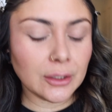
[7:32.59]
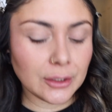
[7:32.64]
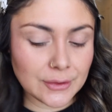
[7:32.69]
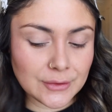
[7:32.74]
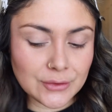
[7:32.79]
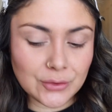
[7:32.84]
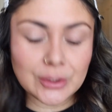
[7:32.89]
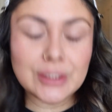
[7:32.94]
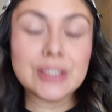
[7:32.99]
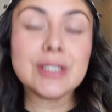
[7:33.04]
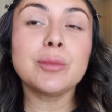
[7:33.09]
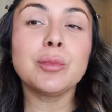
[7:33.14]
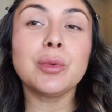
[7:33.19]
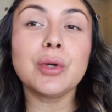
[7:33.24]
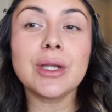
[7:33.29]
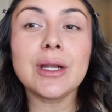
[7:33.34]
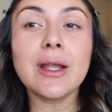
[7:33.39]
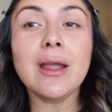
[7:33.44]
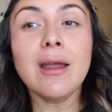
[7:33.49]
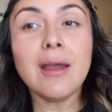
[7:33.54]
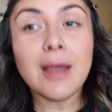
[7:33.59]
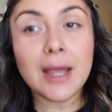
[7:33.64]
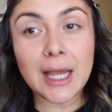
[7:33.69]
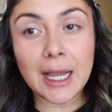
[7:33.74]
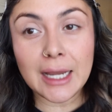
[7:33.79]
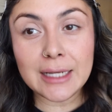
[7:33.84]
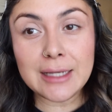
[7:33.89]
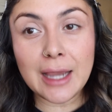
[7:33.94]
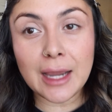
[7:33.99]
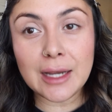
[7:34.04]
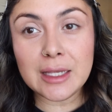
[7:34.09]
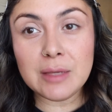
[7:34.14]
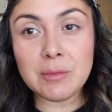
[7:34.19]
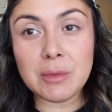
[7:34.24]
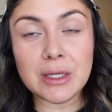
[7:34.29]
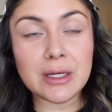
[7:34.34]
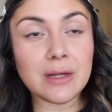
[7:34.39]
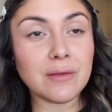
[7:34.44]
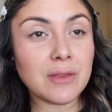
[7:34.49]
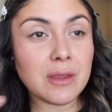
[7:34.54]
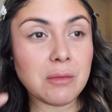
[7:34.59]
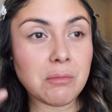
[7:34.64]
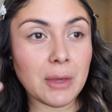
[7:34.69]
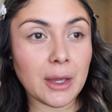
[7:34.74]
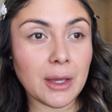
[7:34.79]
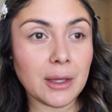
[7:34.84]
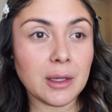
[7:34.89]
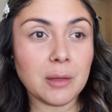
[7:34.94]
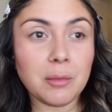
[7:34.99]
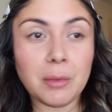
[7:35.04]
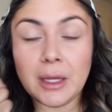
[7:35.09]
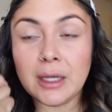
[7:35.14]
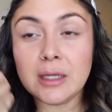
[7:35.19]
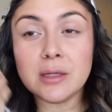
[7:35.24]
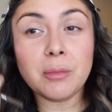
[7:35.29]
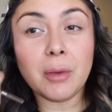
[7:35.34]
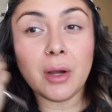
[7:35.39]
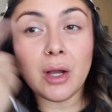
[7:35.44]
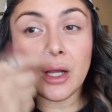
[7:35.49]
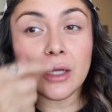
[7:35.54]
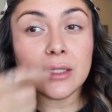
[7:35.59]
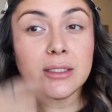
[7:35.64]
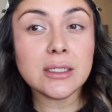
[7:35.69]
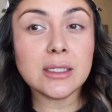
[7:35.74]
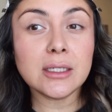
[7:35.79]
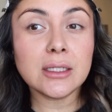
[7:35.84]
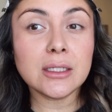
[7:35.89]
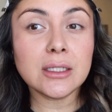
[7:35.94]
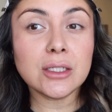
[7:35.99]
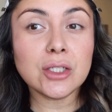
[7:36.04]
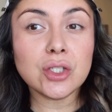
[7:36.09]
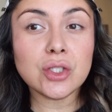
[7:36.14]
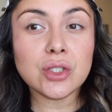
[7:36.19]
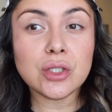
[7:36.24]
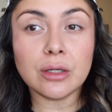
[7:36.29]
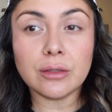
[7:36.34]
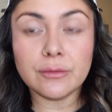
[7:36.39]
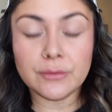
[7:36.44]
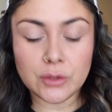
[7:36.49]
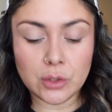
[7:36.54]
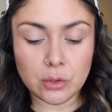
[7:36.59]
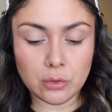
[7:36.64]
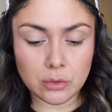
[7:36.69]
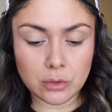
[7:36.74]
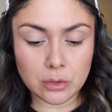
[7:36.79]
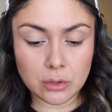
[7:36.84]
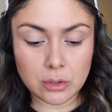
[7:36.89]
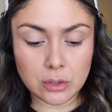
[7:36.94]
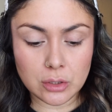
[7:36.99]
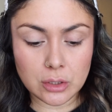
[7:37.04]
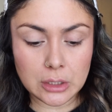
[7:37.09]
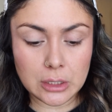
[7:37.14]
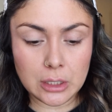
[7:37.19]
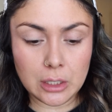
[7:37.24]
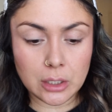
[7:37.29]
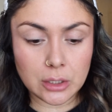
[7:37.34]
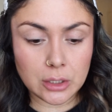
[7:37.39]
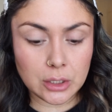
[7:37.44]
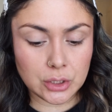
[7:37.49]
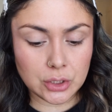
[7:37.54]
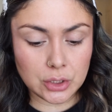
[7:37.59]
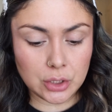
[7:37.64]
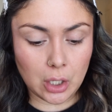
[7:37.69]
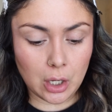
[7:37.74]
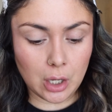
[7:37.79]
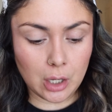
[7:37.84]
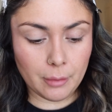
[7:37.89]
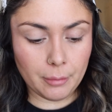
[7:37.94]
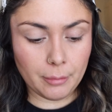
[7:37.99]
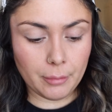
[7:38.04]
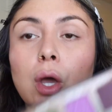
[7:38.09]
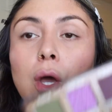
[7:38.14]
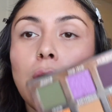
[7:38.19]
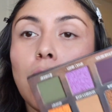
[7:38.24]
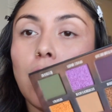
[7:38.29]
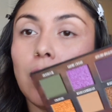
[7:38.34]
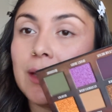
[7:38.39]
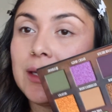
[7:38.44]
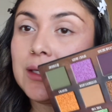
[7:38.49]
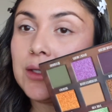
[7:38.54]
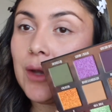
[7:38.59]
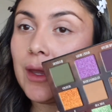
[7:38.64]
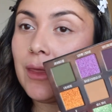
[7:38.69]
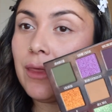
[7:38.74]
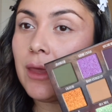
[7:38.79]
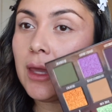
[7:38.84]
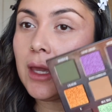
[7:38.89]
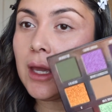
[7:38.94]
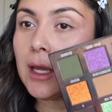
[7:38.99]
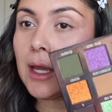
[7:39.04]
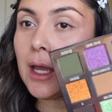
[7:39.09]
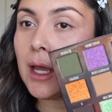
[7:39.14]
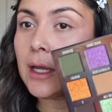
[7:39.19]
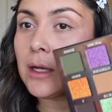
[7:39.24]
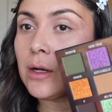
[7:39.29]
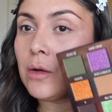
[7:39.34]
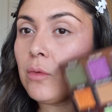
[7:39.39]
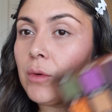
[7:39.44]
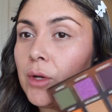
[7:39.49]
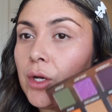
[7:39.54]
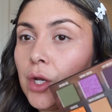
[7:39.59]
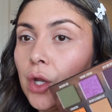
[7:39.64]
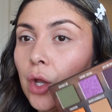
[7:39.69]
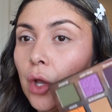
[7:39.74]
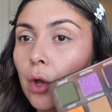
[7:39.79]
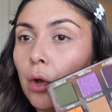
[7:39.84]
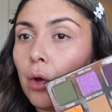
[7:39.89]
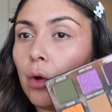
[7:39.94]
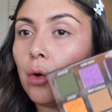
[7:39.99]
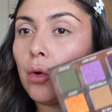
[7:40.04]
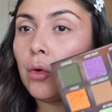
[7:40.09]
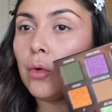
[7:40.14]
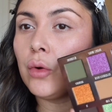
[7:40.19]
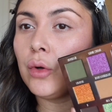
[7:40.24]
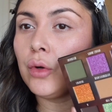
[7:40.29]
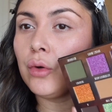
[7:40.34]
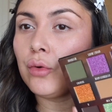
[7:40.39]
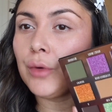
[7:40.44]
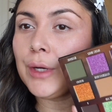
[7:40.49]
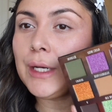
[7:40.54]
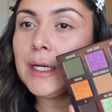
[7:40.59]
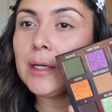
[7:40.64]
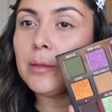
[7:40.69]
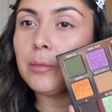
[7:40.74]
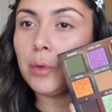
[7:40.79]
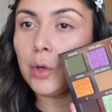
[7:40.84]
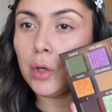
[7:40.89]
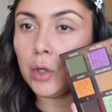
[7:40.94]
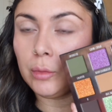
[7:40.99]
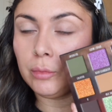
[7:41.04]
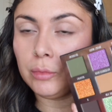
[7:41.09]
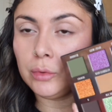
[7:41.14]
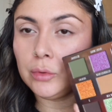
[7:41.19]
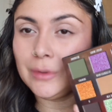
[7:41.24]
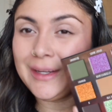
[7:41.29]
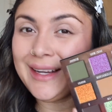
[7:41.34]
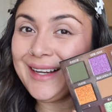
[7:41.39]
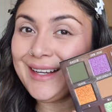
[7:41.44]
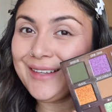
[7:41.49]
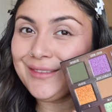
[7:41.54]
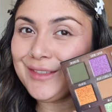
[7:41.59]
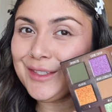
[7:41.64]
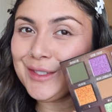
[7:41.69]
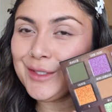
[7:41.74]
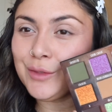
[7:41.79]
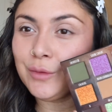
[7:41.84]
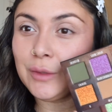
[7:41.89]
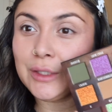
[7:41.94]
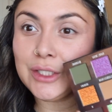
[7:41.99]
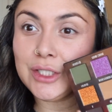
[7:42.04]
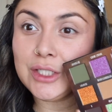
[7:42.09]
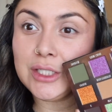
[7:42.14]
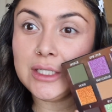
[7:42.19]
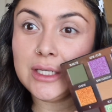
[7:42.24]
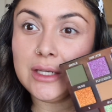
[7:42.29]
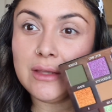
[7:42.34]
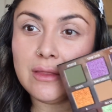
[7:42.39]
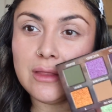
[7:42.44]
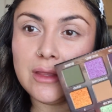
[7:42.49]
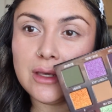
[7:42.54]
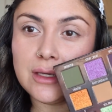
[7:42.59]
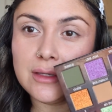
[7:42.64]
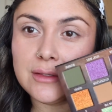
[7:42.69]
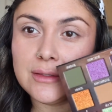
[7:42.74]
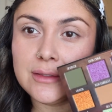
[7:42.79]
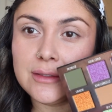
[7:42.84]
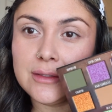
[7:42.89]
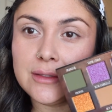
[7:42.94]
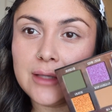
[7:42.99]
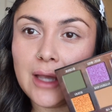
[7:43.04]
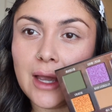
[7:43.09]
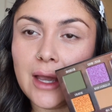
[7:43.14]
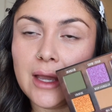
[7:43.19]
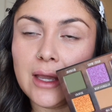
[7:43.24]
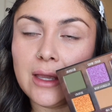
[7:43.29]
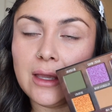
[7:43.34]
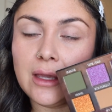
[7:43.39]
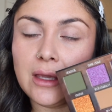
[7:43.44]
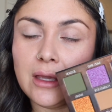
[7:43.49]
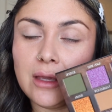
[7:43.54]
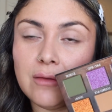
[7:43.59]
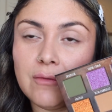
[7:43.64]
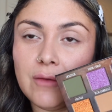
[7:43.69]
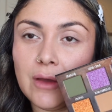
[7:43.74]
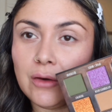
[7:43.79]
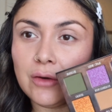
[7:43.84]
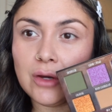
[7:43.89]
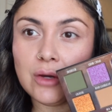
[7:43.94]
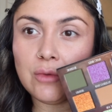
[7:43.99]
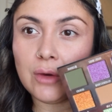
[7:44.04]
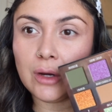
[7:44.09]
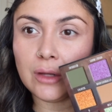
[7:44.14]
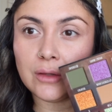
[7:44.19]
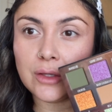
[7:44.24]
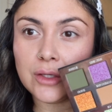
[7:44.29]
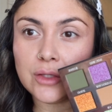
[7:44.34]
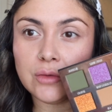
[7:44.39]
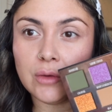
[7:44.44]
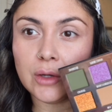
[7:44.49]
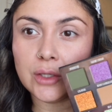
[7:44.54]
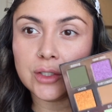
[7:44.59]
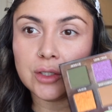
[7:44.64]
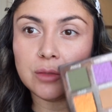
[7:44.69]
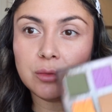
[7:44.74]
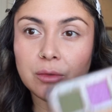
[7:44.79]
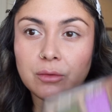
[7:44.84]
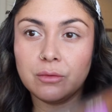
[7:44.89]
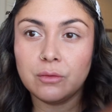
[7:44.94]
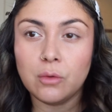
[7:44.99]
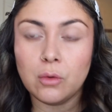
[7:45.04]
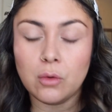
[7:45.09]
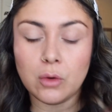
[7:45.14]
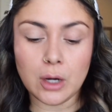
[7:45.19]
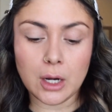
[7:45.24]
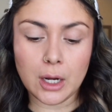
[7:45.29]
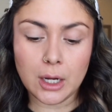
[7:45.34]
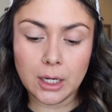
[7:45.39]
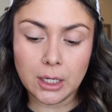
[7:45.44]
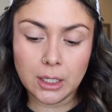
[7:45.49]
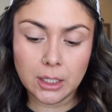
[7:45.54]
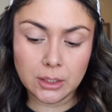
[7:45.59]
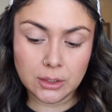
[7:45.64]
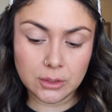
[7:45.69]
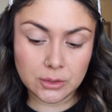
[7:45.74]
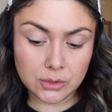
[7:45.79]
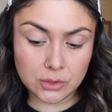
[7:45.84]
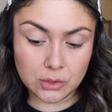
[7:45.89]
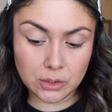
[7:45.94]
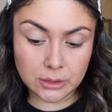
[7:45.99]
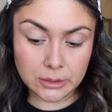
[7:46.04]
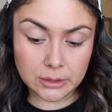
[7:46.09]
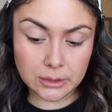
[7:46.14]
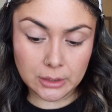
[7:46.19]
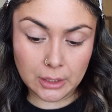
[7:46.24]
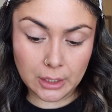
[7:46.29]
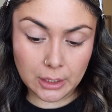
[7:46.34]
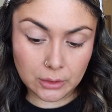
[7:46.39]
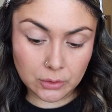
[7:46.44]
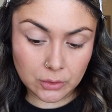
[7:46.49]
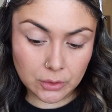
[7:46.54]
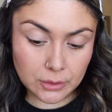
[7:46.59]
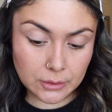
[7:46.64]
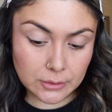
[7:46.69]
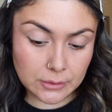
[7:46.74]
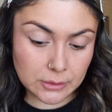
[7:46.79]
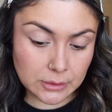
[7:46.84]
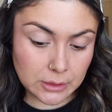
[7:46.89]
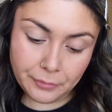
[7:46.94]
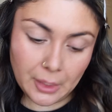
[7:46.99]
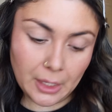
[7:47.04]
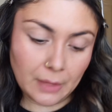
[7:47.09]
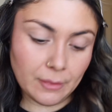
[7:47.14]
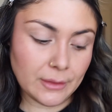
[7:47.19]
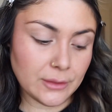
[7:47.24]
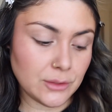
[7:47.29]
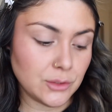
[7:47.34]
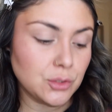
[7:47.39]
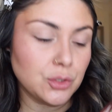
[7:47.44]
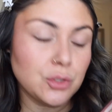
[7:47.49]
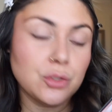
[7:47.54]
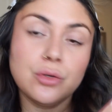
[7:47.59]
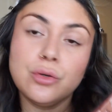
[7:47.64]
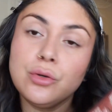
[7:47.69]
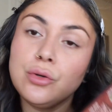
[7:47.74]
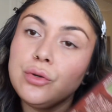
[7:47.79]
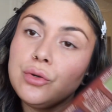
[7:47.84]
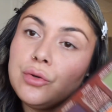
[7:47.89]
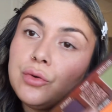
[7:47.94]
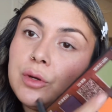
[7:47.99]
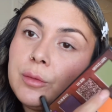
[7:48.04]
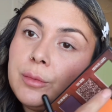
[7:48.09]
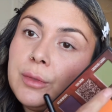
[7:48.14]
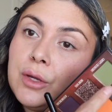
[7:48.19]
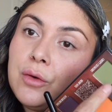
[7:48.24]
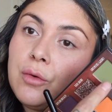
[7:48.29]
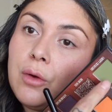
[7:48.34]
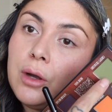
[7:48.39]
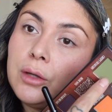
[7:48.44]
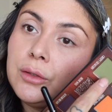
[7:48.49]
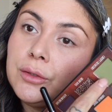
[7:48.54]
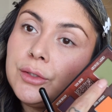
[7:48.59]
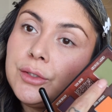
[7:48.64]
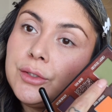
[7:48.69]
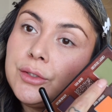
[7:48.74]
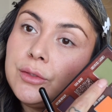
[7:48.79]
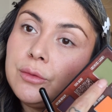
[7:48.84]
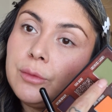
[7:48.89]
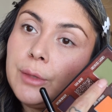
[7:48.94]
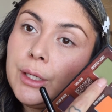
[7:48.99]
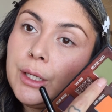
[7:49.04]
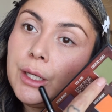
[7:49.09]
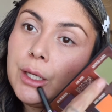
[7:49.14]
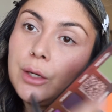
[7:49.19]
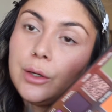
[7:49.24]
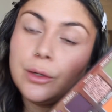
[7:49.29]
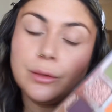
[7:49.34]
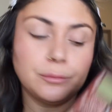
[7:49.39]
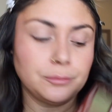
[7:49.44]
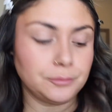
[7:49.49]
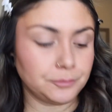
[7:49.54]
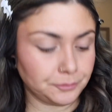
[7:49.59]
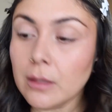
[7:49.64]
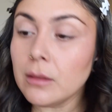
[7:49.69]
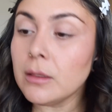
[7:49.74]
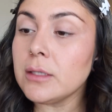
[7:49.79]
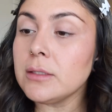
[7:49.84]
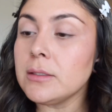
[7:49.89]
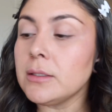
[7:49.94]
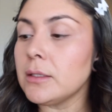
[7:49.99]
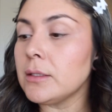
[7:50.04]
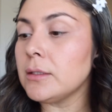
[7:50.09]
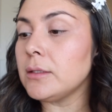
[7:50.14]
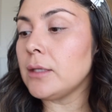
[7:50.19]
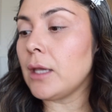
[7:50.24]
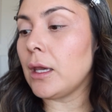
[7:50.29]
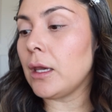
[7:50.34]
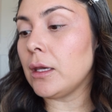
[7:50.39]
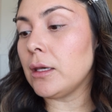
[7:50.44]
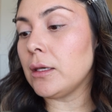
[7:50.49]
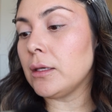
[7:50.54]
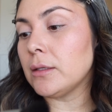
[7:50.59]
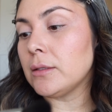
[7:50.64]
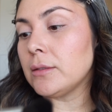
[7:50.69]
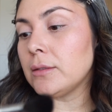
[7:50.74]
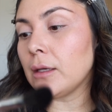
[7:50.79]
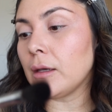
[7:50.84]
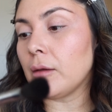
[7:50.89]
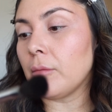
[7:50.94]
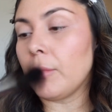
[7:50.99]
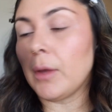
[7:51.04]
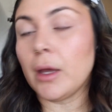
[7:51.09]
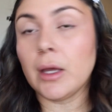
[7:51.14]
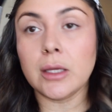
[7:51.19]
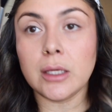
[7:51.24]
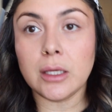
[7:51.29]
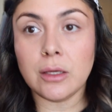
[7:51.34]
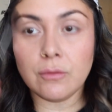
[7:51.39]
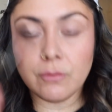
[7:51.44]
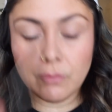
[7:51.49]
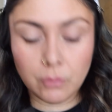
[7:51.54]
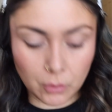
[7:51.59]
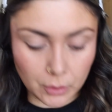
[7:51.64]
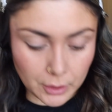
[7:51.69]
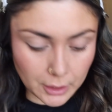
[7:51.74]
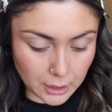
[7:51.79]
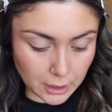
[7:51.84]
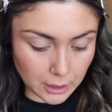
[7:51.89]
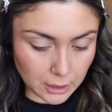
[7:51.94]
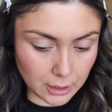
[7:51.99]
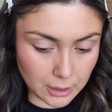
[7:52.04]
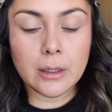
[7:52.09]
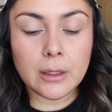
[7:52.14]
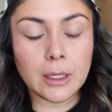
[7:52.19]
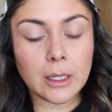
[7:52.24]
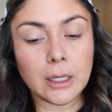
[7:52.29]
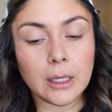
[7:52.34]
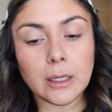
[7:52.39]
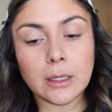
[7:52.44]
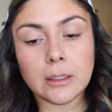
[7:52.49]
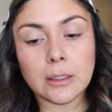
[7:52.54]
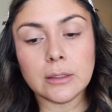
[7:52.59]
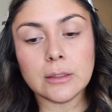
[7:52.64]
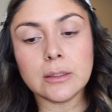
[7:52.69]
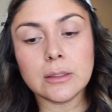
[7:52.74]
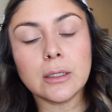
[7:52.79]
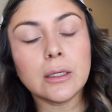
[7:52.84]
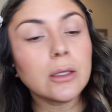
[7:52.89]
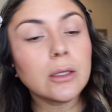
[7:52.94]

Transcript: So I did put a tiny bit of the MAC paint pot in soft ochre on top. Okay, so I think I kind of want to go green and purple. I have not swatched this. I very rarely swatch it before I start eye looks. Let's do Creepy Crawlers right here. This is a Sigma E40, and